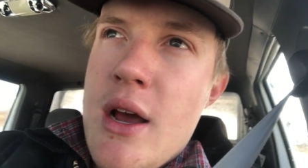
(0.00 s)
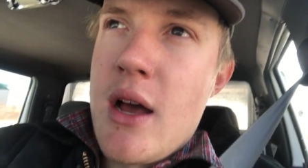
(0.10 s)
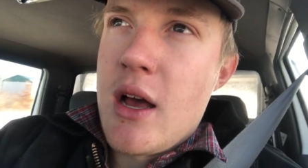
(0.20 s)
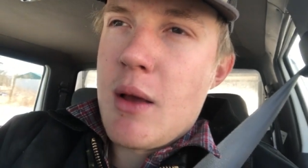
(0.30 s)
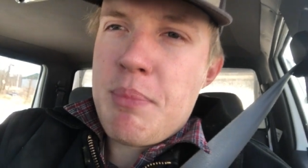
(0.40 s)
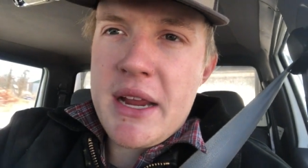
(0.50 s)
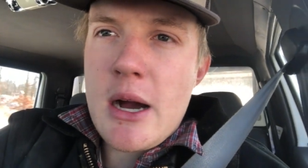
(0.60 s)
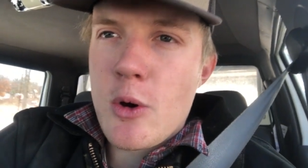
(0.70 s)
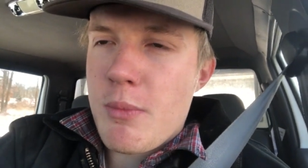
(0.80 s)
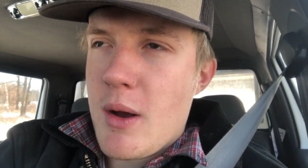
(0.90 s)
to pick
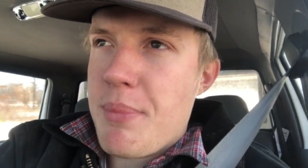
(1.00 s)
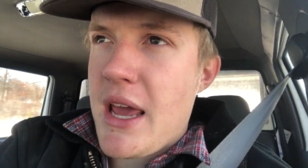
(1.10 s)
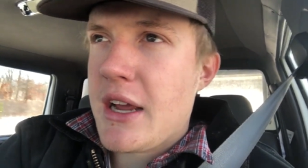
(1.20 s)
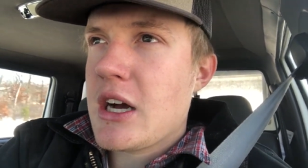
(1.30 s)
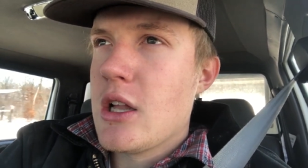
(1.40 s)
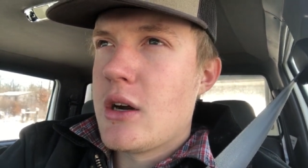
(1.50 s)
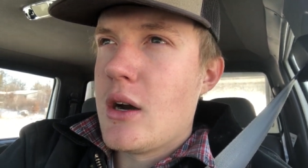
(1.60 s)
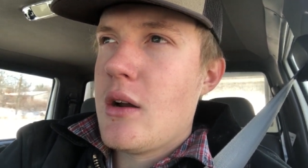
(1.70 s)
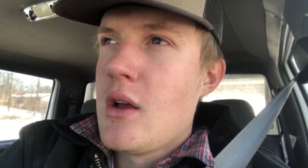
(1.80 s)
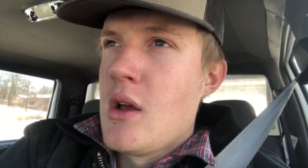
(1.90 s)
out a paint
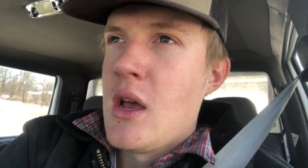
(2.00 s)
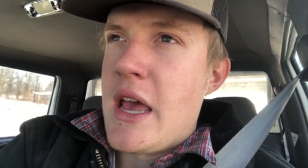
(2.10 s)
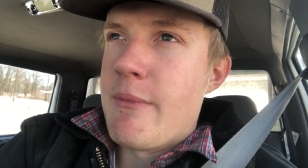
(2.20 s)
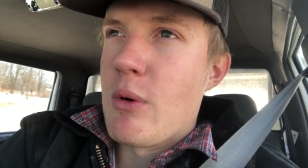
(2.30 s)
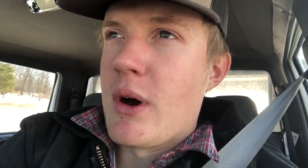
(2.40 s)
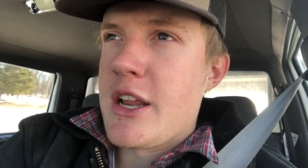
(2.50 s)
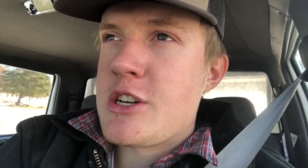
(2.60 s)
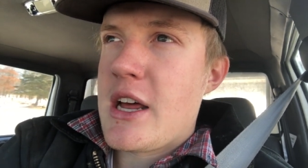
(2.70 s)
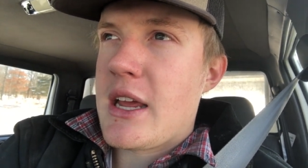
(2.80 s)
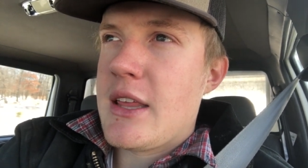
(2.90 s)
color, and we want
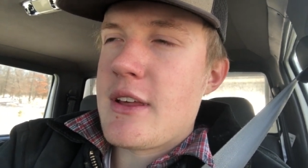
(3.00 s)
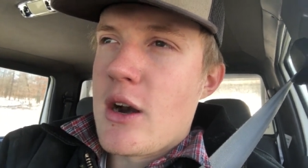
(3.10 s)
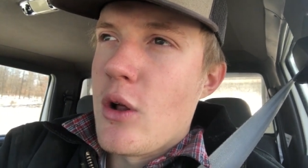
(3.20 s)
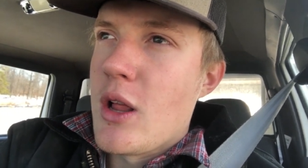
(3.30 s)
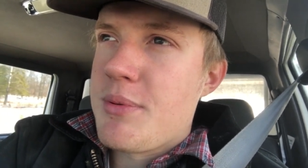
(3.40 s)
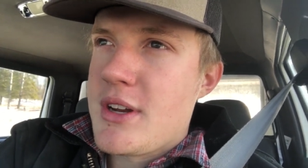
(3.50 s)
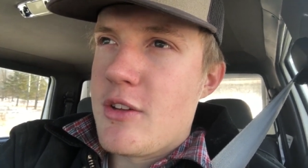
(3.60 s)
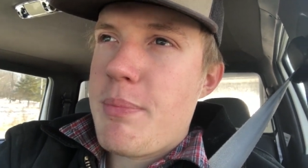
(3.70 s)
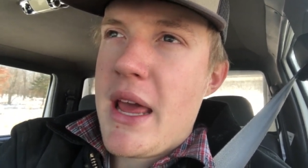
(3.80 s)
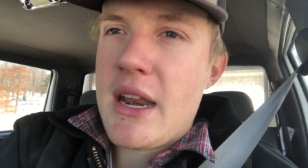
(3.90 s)
to try to get that whole
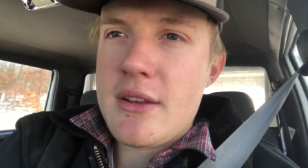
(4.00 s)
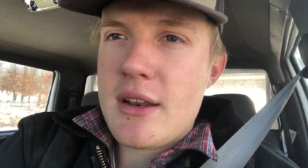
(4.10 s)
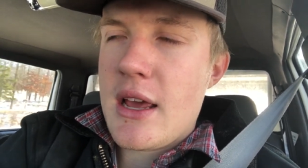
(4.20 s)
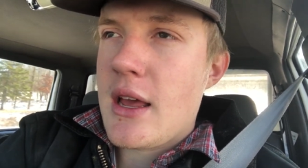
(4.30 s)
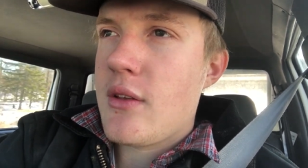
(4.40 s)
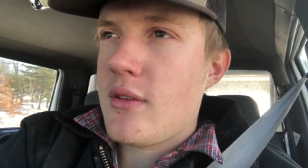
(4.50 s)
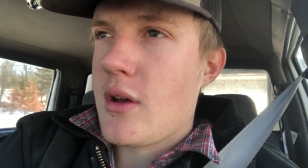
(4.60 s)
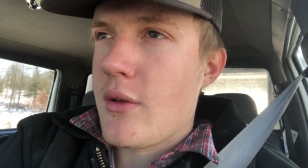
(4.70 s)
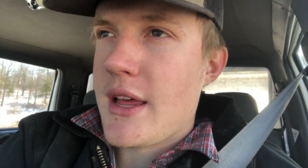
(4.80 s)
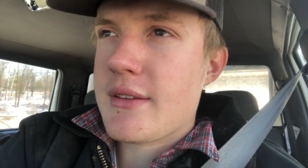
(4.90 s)
upstairs painted today.
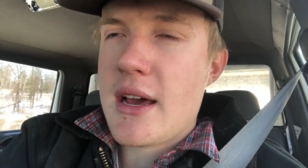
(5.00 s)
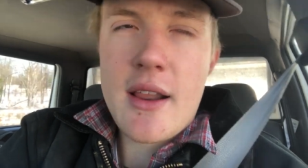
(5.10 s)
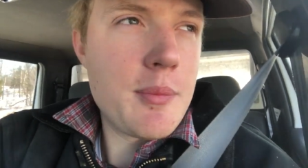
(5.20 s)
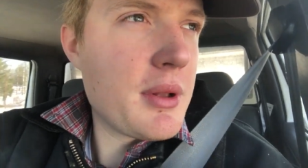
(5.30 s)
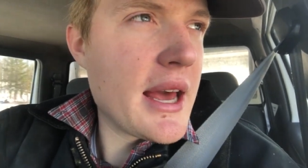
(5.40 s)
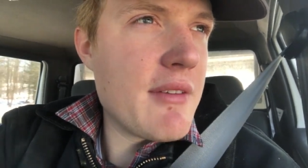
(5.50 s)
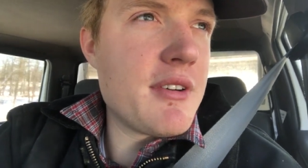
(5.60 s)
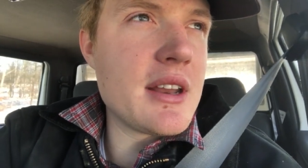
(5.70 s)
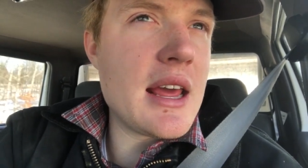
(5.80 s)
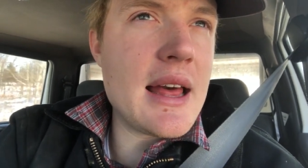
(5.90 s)
So that's kind of the plan
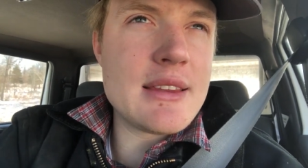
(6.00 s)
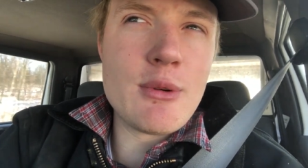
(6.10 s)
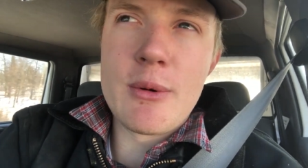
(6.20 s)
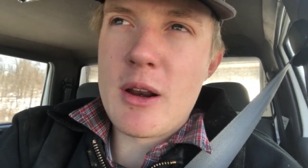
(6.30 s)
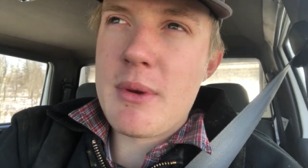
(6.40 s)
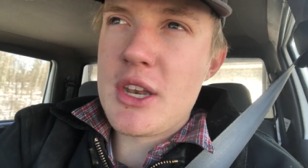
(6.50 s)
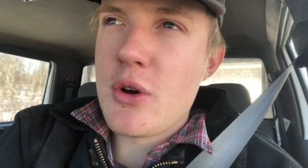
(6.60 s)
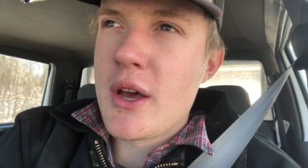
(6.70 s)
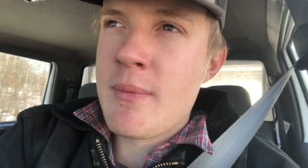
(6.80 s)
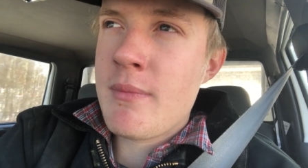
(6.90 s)
for today. That's what we're going to be
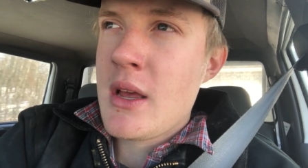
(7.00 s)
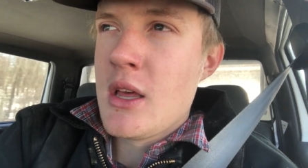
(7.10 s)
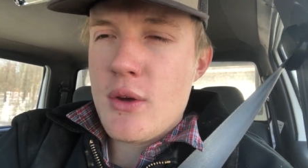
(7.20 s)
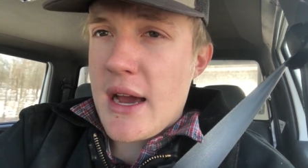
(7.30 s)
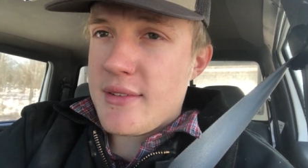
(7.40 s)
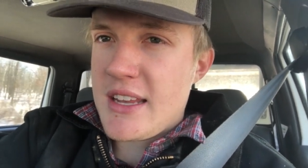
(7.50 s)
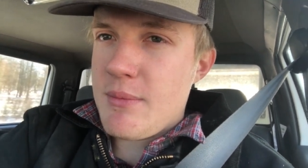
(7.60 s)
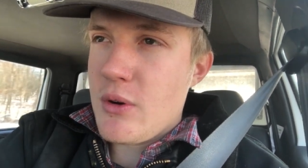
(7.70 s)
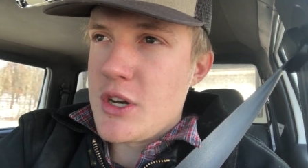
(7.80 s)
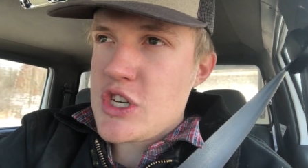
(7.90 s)
doing. You guys
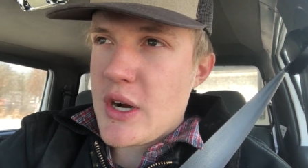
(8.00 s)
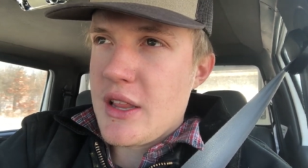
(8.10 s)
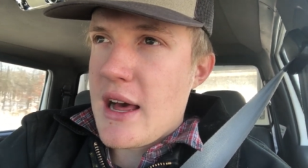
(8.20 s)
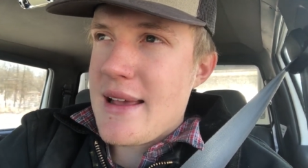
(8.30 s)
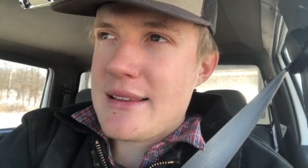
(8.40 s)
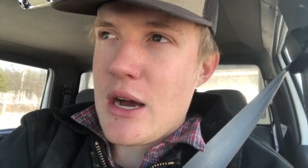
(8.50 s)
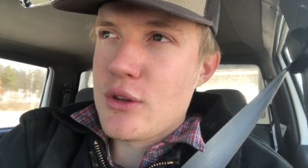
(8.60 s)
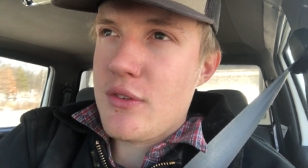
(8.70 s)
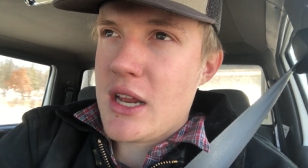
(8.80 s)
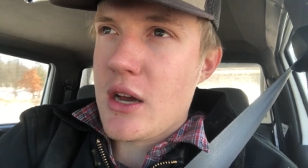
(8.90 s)
seem to enjoy the last
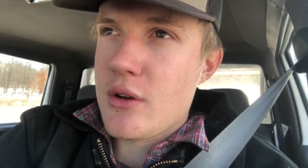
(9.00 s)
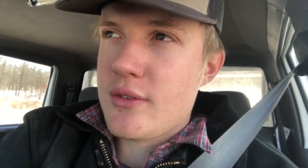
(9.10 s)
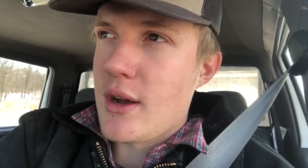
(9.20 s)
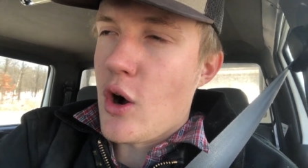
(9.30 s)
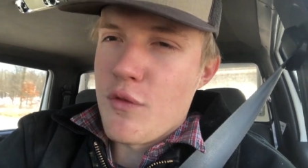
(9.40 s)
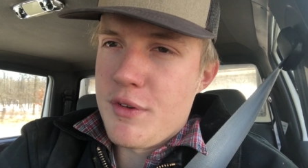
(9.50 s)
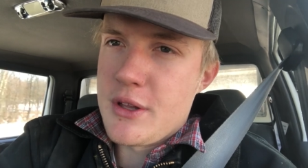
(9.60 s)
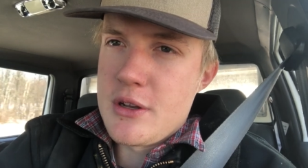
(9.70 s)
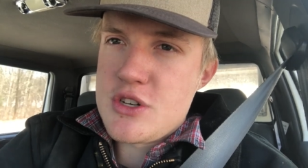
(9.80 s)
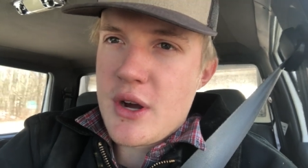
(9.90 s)
house video, so hopefully
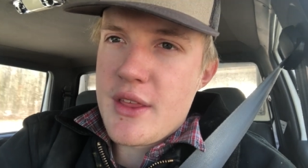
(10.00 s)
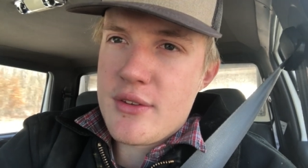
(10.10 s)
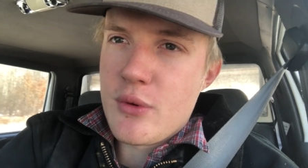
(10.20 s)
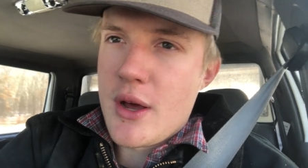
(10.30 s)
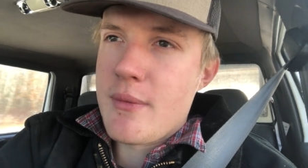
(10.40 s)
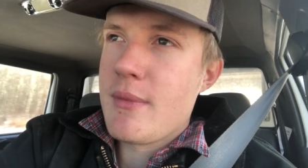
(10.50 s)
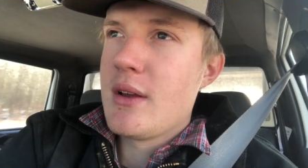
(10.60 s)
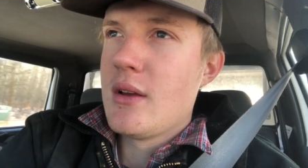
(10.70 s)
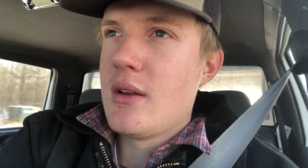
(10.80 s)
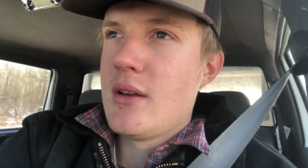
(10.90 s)
you'll enjoy this one.
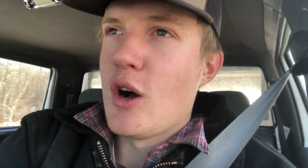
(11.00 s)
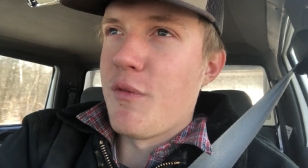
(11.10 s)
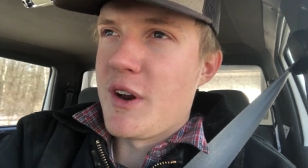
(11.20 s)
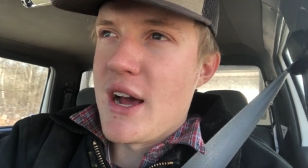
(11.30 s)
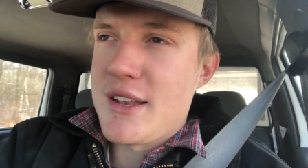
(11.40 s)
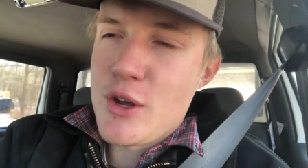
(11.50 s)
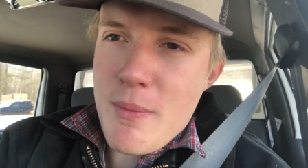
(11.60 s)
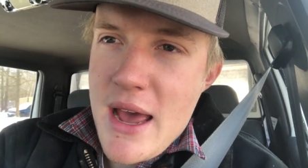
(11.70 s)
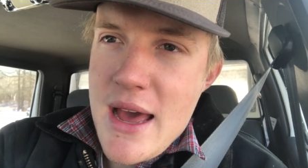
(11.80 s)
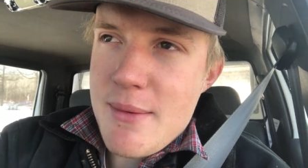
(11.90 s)
Hopefully you're not too
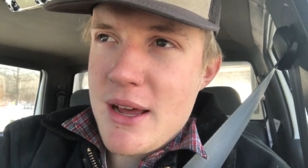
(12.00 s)
mad I'm